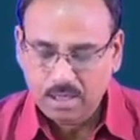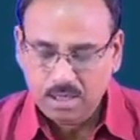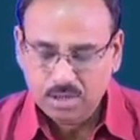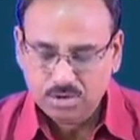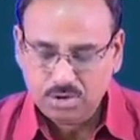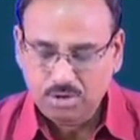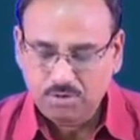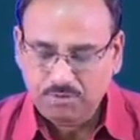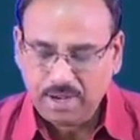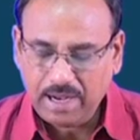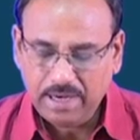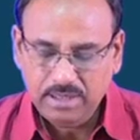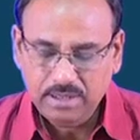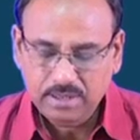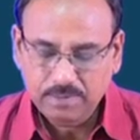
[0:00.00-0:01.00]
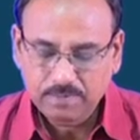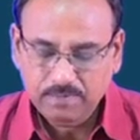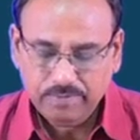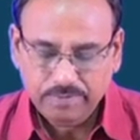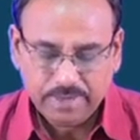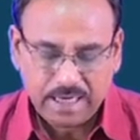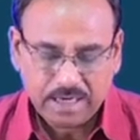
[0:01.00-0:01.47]
So, you find
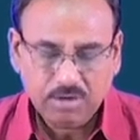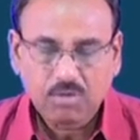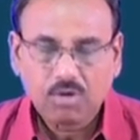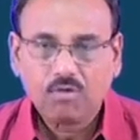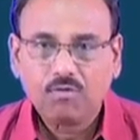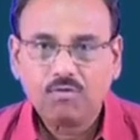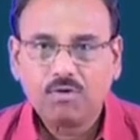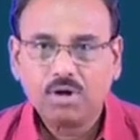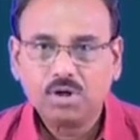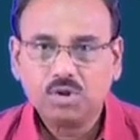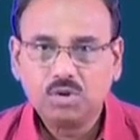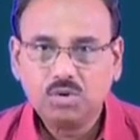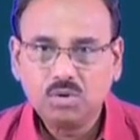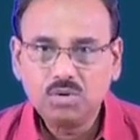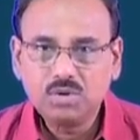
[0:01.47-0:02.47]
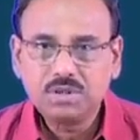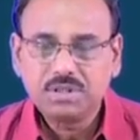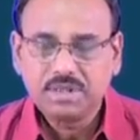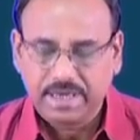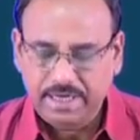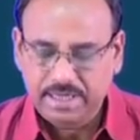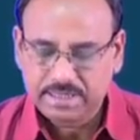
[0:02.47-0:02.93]
that for those
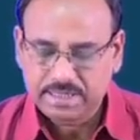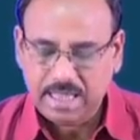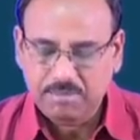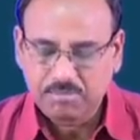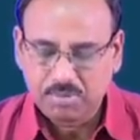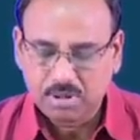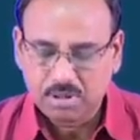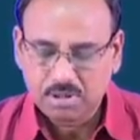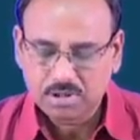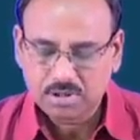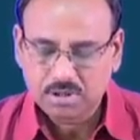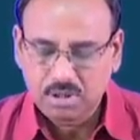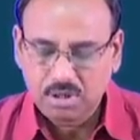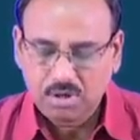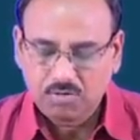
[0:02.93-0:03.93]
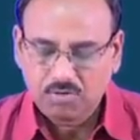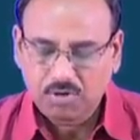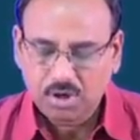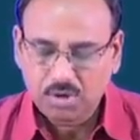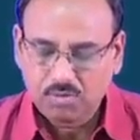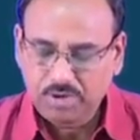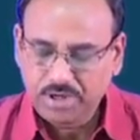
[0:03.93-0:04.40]
training samples
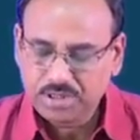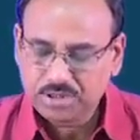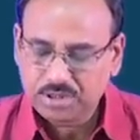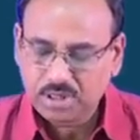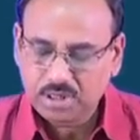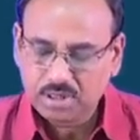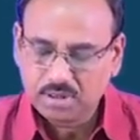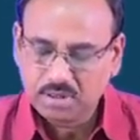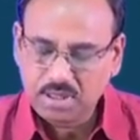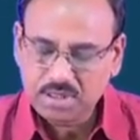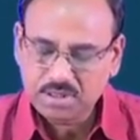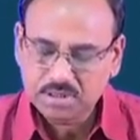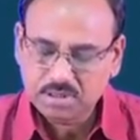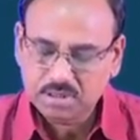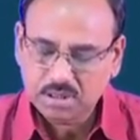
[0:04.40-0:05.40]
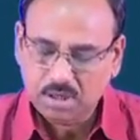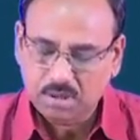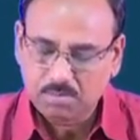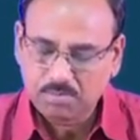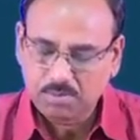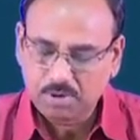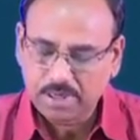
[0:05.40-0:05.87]
for which this
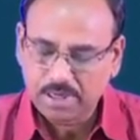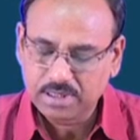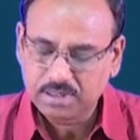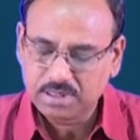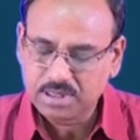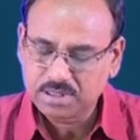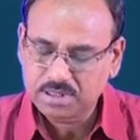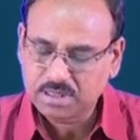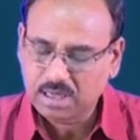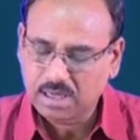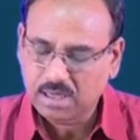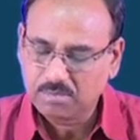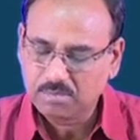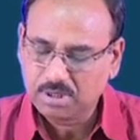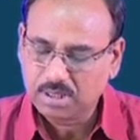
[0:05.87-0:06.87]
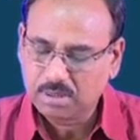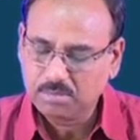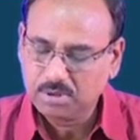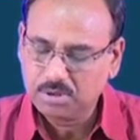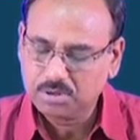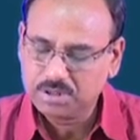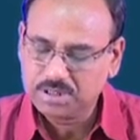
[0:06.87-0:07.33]
component, this term
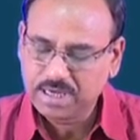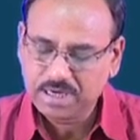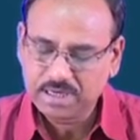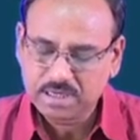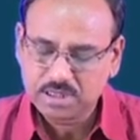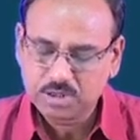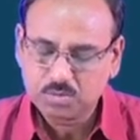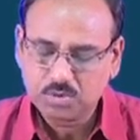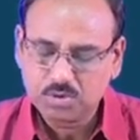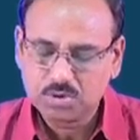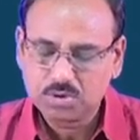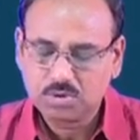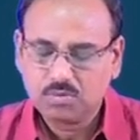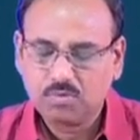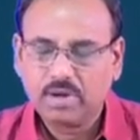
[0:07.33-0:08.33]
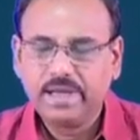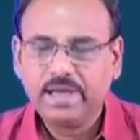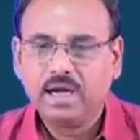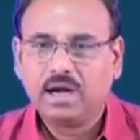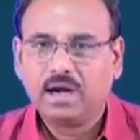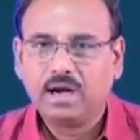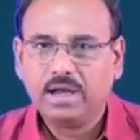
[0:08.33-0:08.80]
W j transpose y
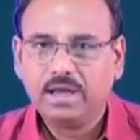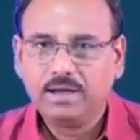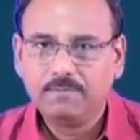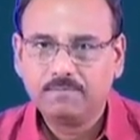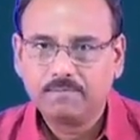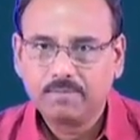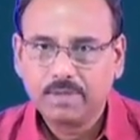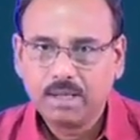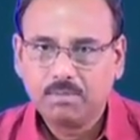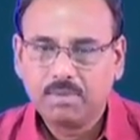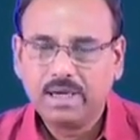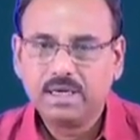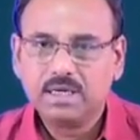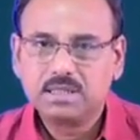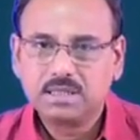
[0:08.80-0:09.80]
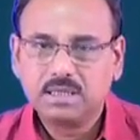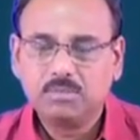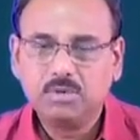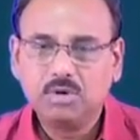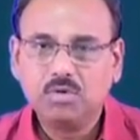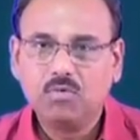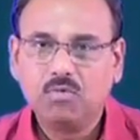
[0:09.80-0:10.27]
I minus
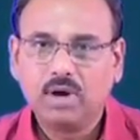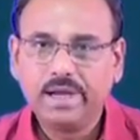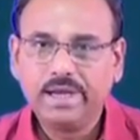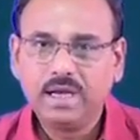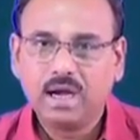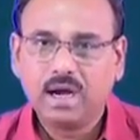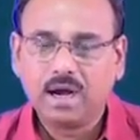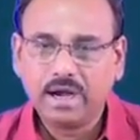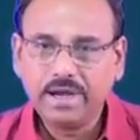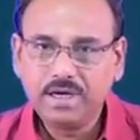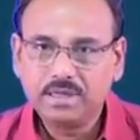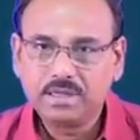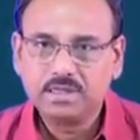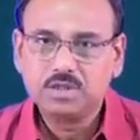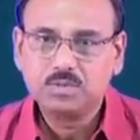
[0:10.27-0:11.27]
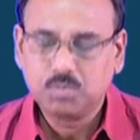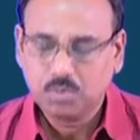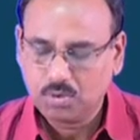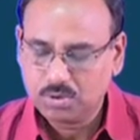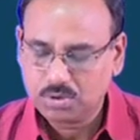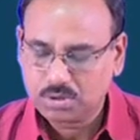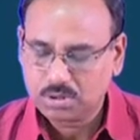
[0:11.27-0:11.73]
W y I
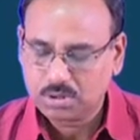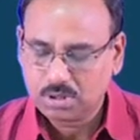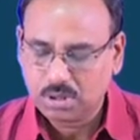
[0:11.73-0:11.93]
transpose